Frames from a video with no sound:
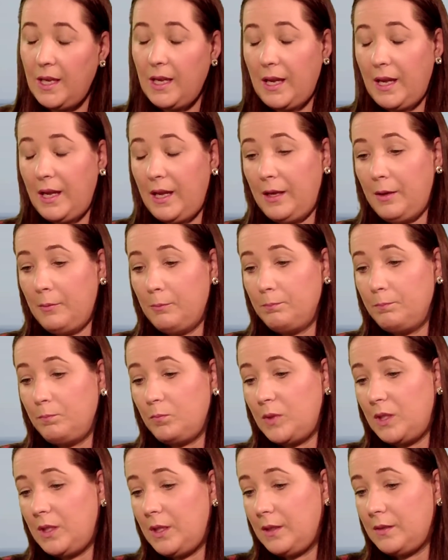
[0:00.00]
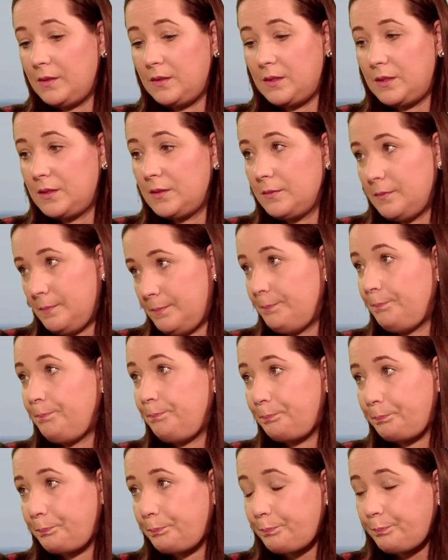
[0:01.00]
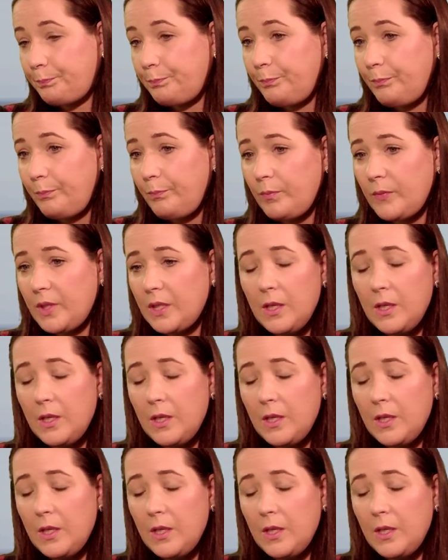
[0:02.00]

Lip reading: Has there been any developments on that?